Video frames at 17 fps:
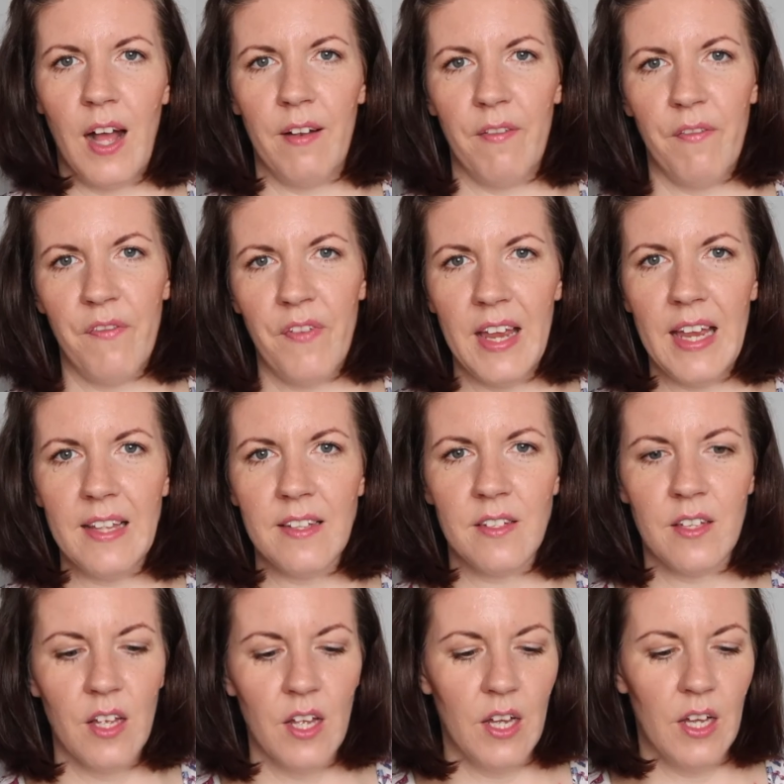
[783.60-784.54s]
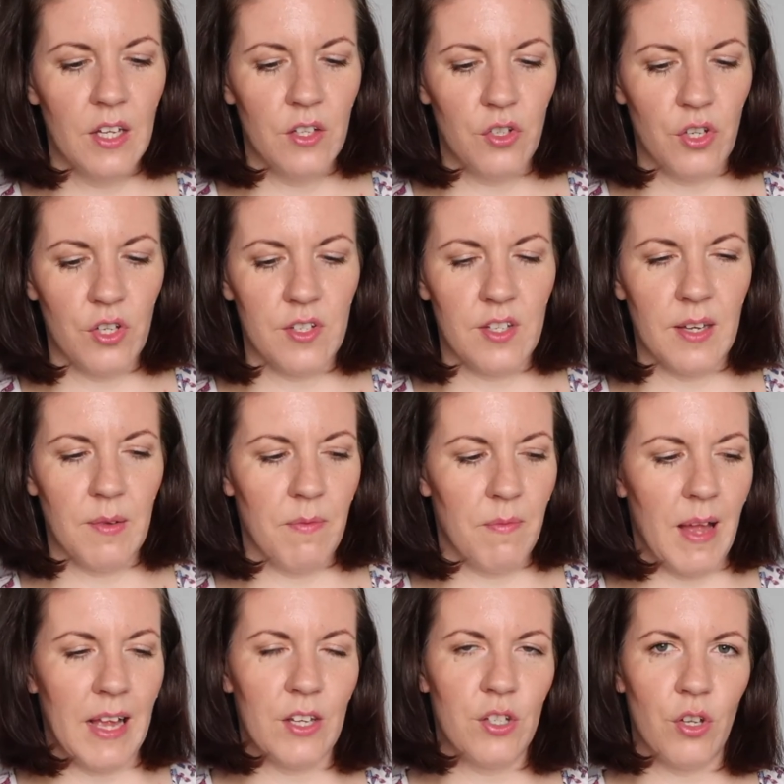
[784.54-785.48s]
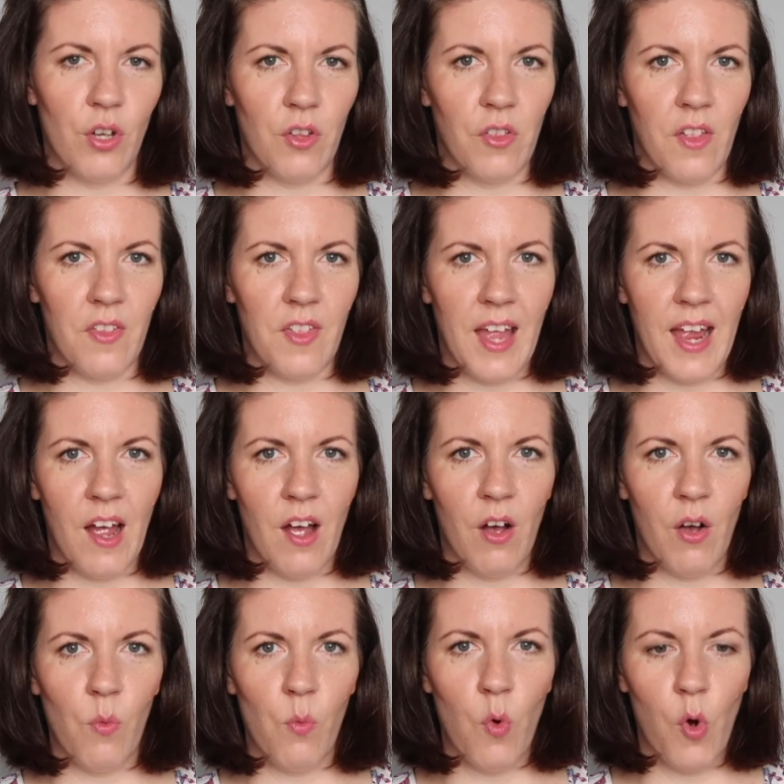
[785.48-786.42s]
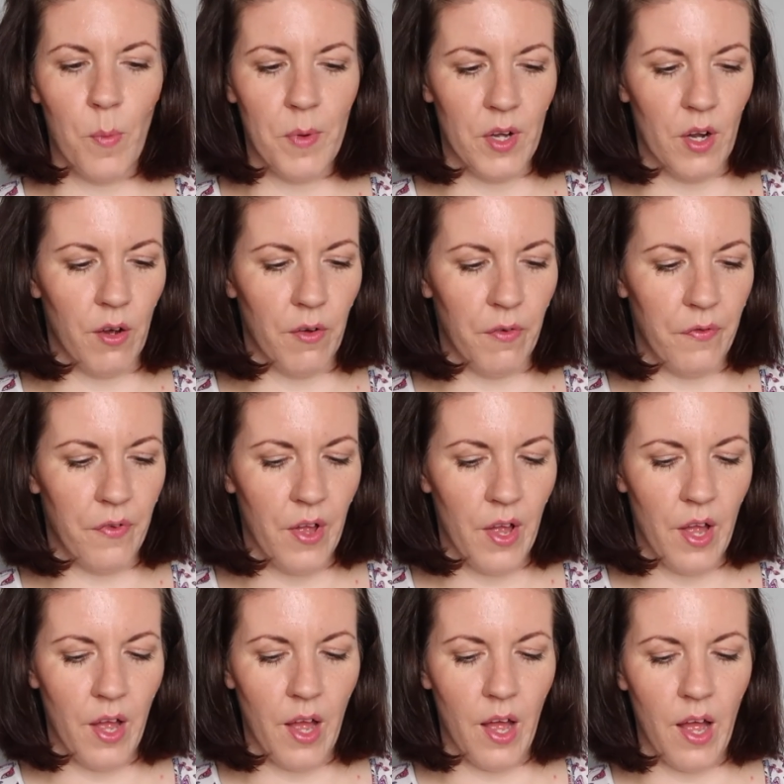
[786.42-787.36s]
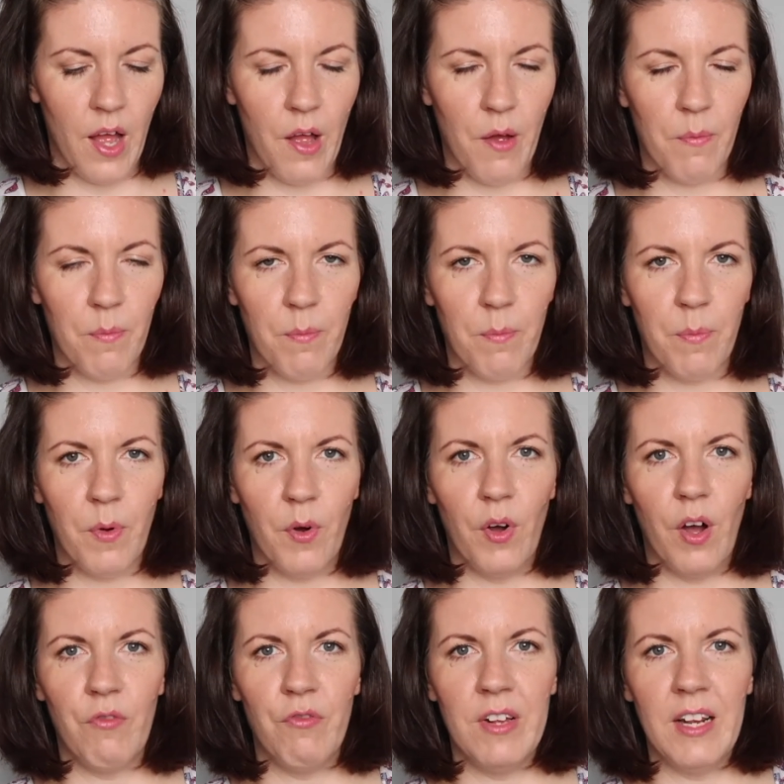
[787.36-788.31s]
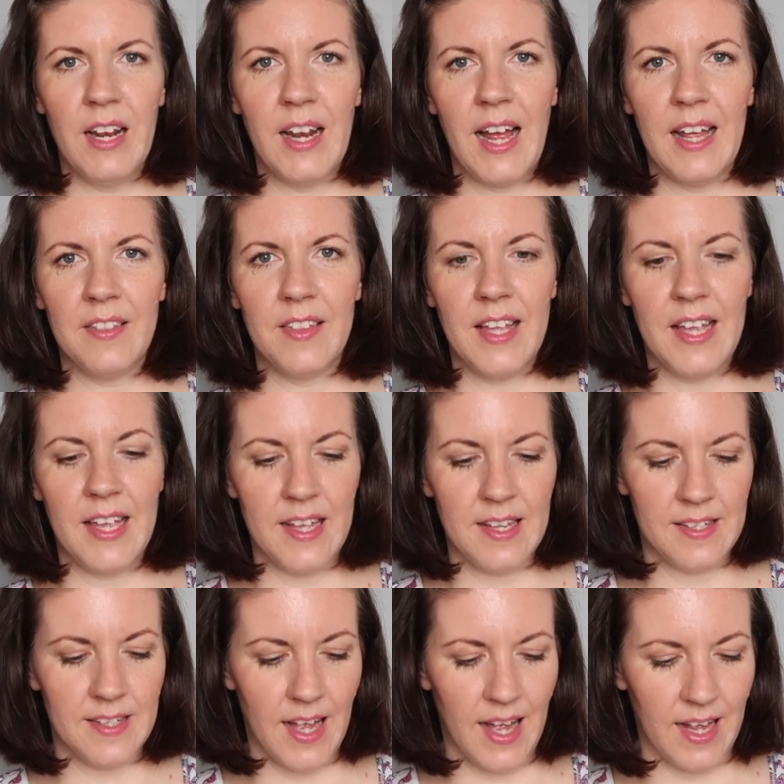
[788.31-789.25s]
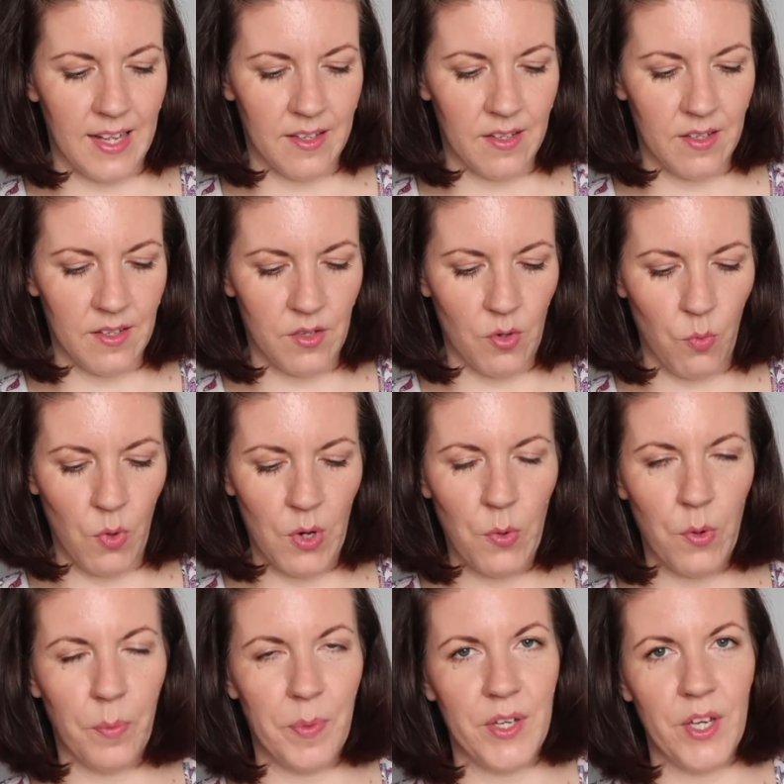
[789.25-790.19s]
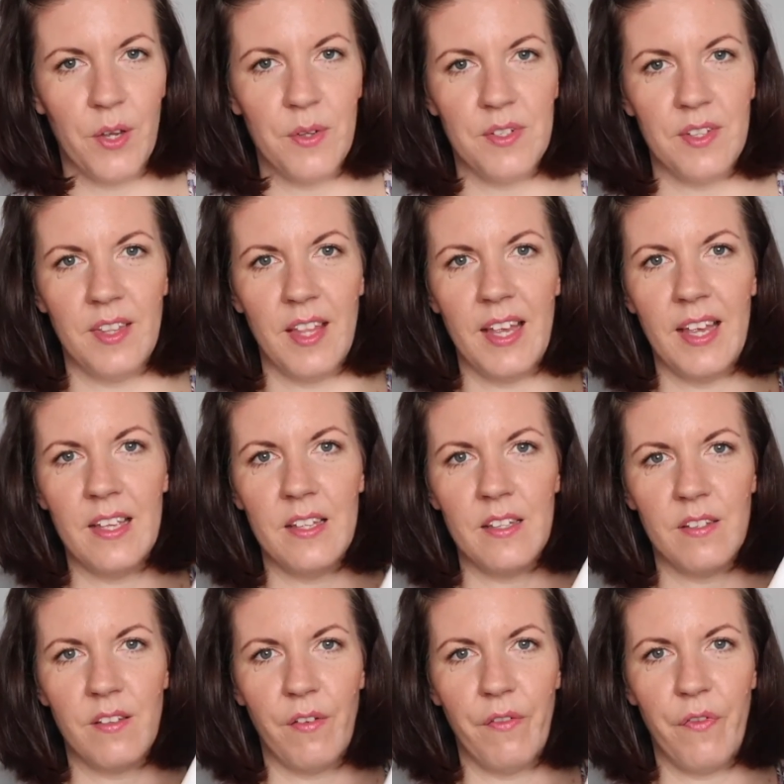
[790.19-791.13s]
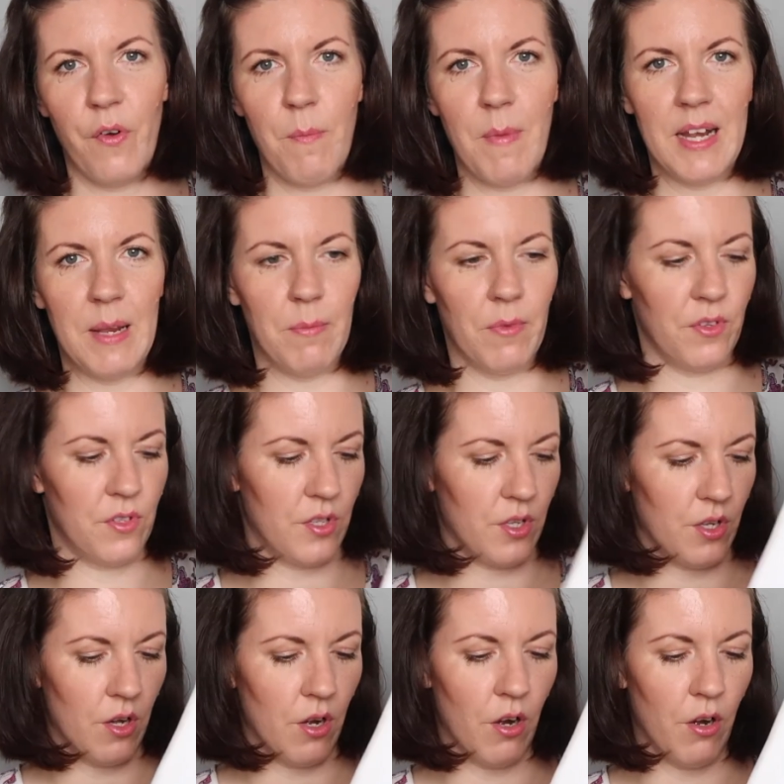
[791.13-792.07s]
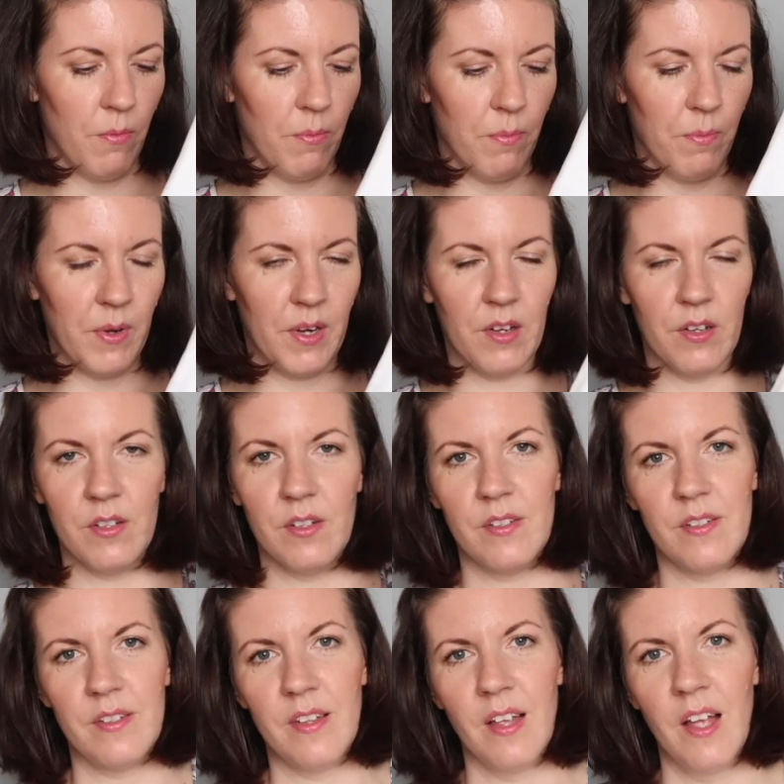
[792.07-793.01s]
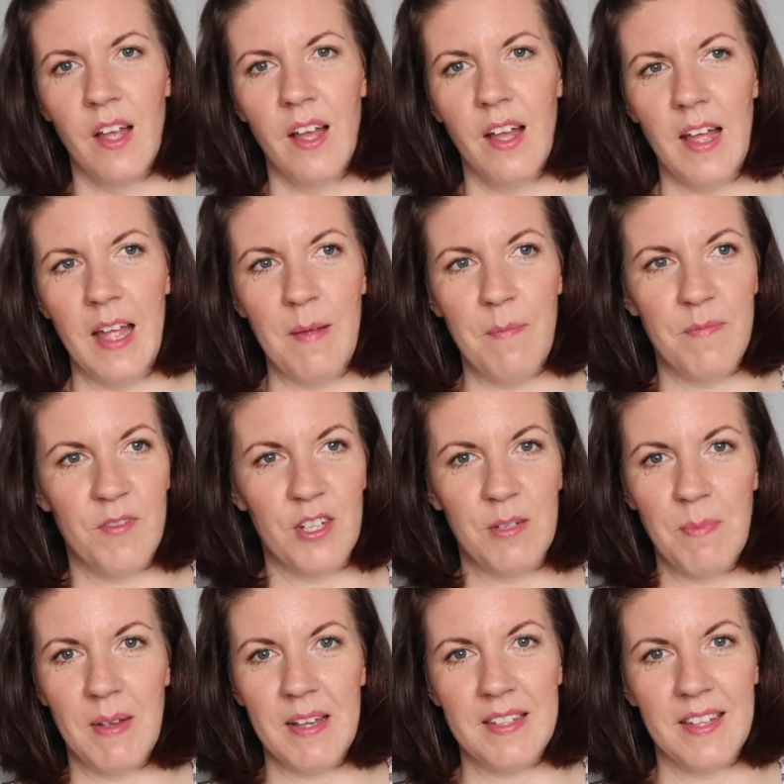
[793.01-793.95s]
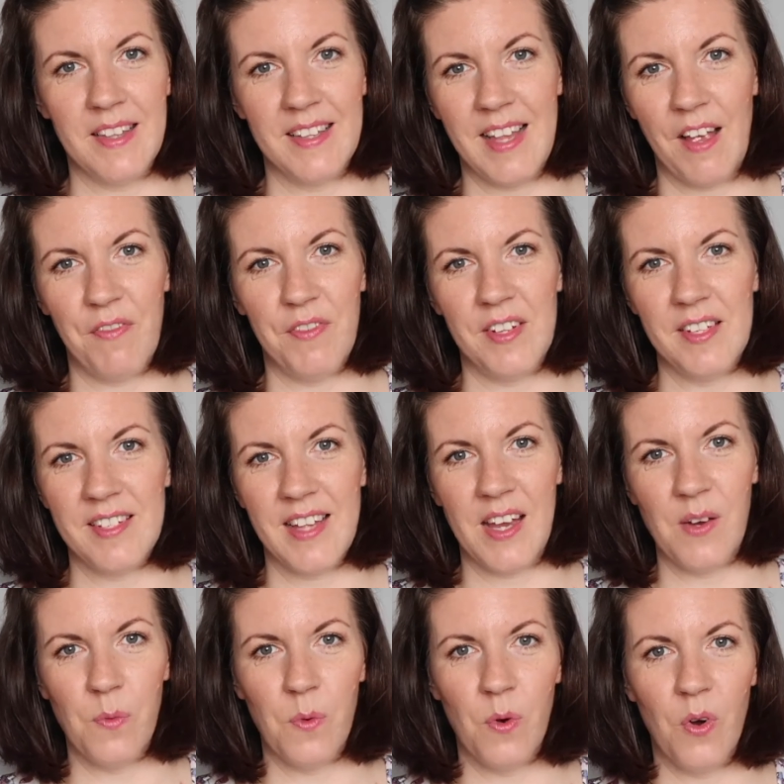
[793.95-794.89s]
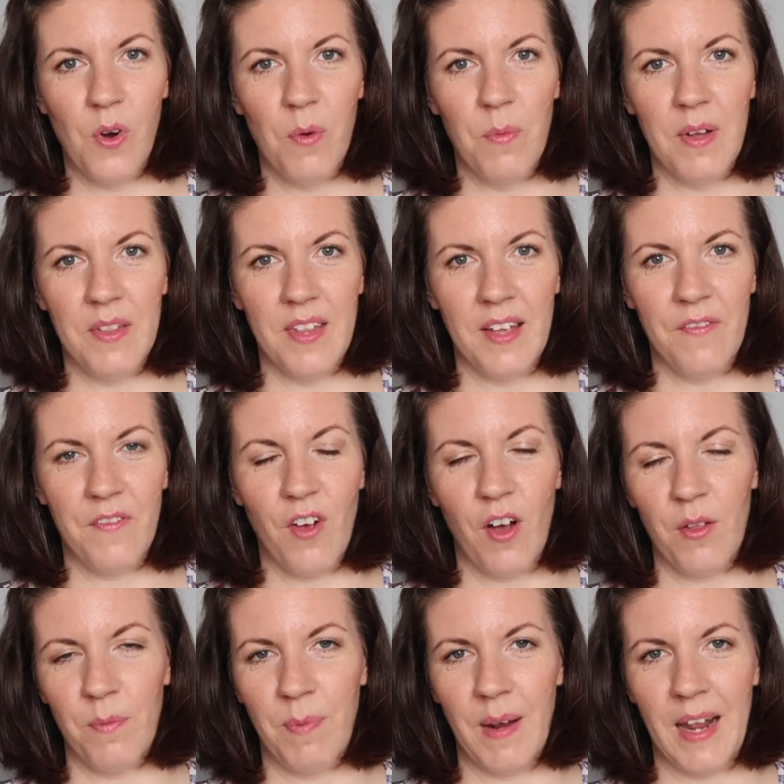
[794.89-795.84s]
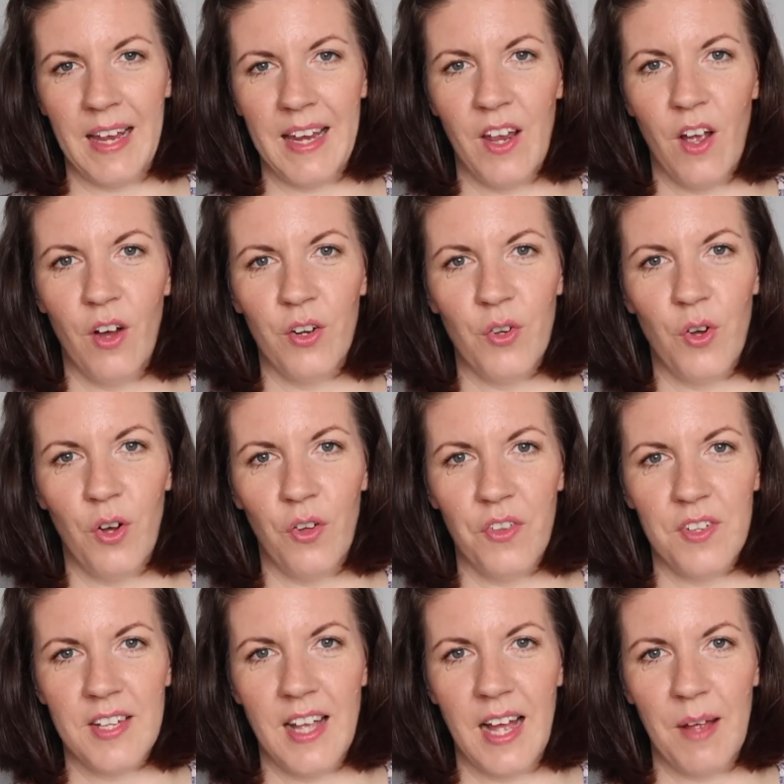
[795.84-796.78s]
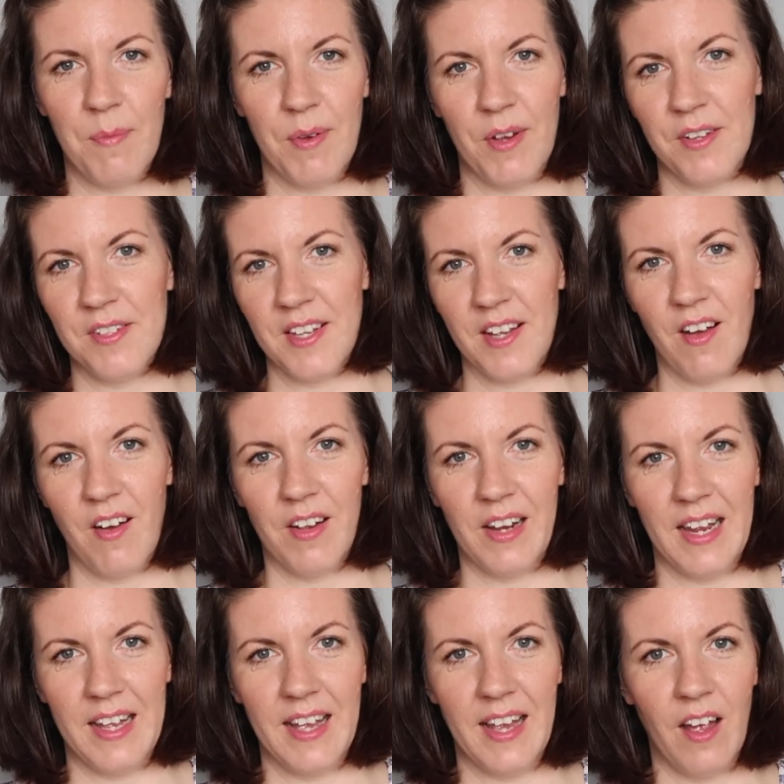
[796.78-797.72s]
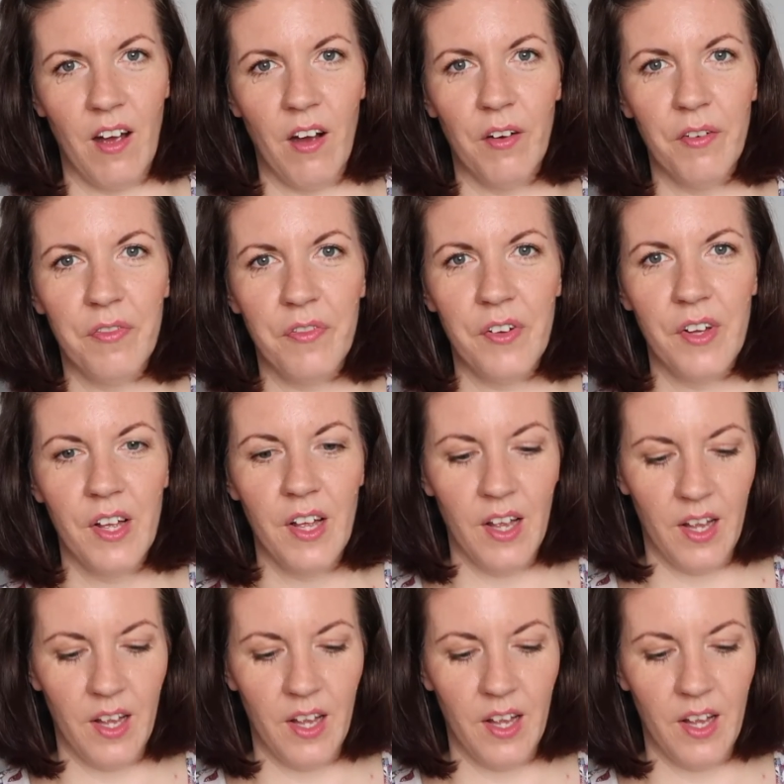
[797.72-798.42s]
and feet just to make sure that they are warm enough. But I really like these, and we will be using these for many months to come because it just means that they definitely stay warm and they've got the blanket on all the time because they can't kick it off.